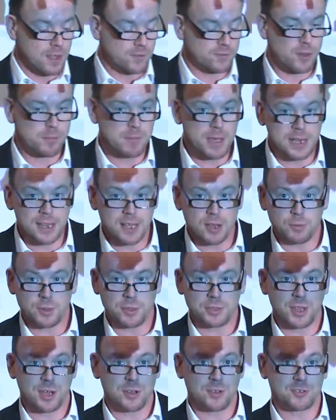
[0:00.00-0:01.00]
familiar
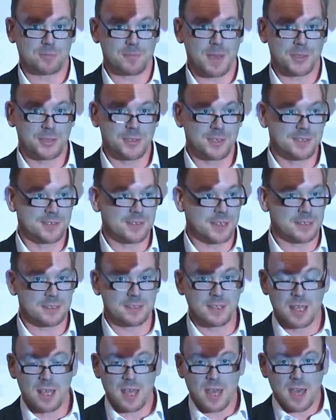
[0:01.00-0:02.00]
with those methods,
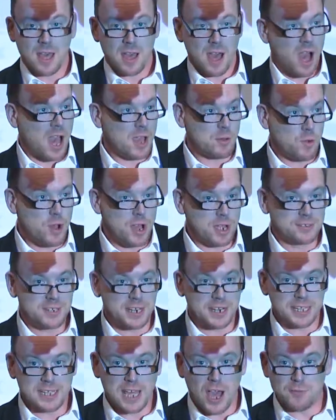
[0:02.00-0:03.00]
and I worked
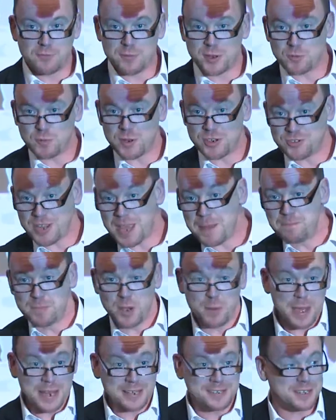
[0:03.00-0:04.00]
in a government which
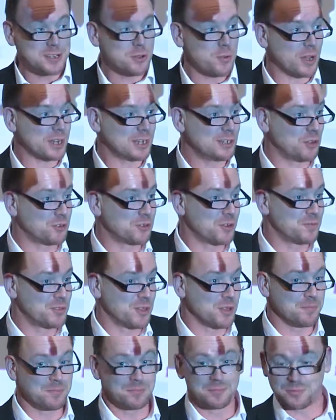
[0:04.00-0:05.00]
implemented quite a lot of
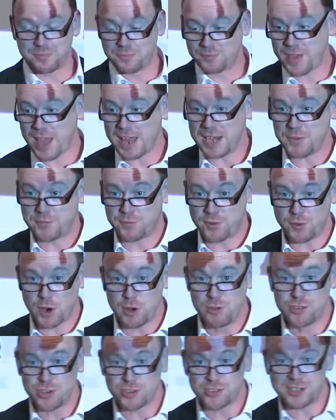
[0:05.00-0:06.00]
them fairly
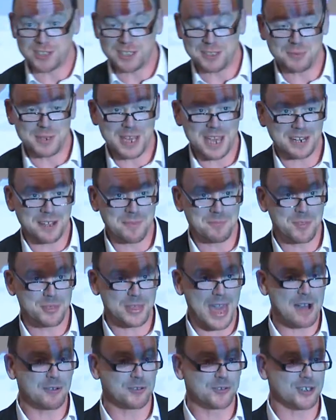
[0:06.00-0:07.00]
ferociously. We had a
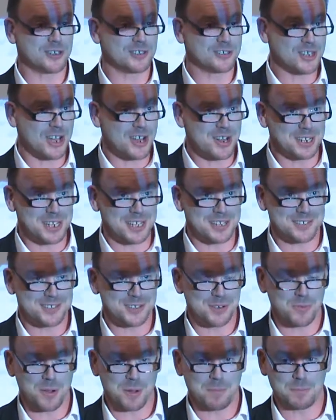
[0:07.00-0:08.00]
thousand targets
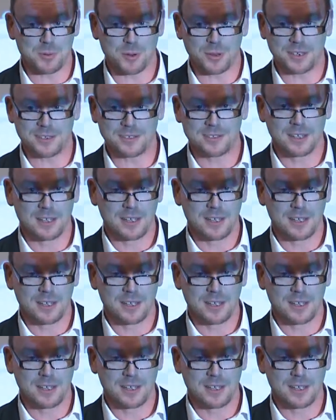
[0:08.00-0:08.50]
at one point.